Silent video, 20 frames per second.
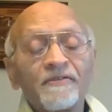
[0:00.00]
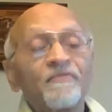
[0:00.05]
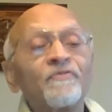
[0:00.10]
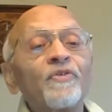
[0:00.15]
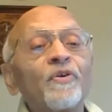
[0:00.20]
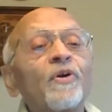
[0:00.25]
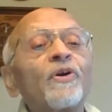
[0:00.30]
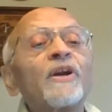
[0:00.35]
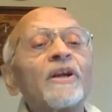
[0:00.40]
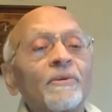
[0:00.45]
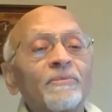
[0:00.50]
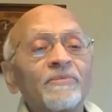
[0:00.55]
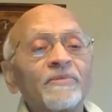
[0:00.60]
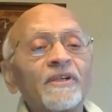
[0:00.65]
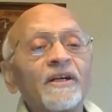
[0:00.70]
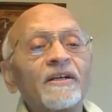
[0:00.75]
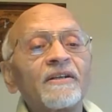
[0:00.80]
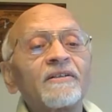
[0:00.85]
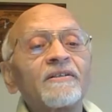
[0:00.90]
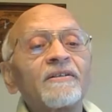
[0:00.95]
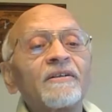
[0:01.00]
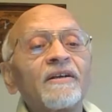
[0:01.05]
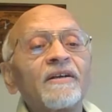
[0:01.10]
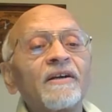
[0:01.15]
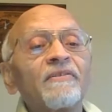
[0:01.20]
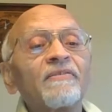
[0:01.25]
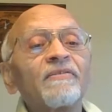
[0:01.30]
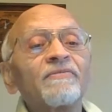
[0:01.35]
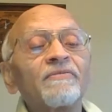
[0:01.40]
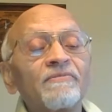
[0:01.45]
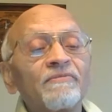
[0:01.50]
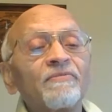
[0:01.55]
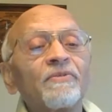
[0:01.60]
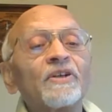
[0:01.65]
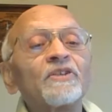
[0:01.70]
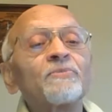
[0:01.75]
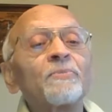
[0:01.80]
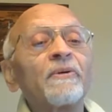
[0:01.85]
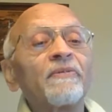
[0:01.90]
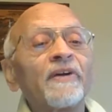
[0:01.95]
forum that
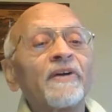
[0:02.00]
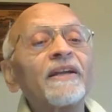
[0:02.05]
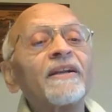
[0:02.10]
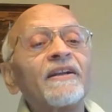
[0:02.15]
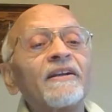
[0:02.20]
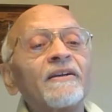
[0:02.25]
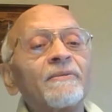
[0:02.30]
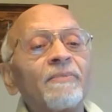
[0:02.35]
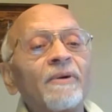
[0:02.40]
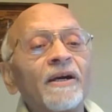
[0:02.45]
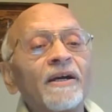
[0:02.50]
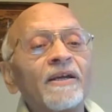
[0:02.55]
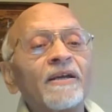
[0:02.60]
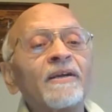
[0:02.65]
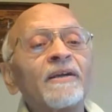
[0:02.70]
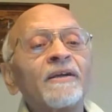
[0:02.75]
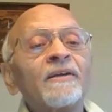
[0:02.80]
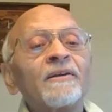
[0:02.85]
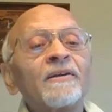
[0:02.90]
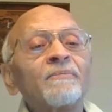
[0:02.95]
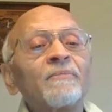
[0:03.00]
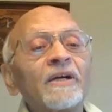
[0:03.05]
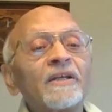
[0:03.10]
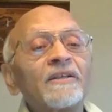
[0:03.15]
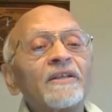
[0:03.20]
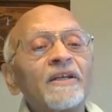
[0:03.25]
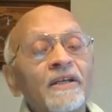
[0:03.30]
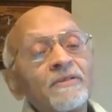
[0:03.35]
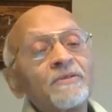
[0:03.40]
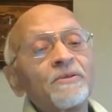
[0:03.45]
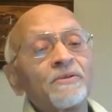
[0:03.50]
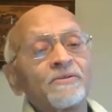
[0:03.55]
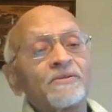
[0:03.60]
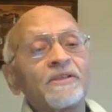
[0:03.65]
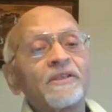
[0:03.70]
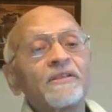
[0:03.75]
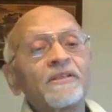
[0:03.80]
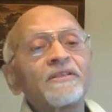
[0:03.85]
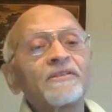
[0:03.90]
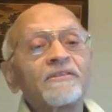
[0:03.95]
was provided by the Hindus
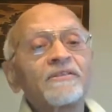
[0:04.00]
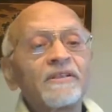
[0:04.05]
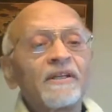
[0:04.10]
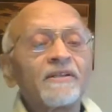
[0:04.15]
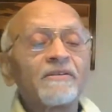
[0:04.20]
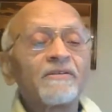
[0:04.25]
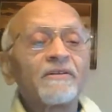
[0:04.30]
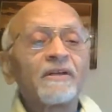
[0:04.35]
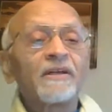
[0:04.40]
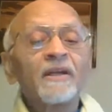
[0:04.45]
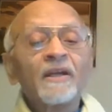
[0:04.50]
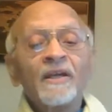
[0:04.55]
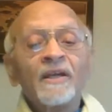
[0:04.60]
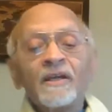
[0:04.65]
in this country.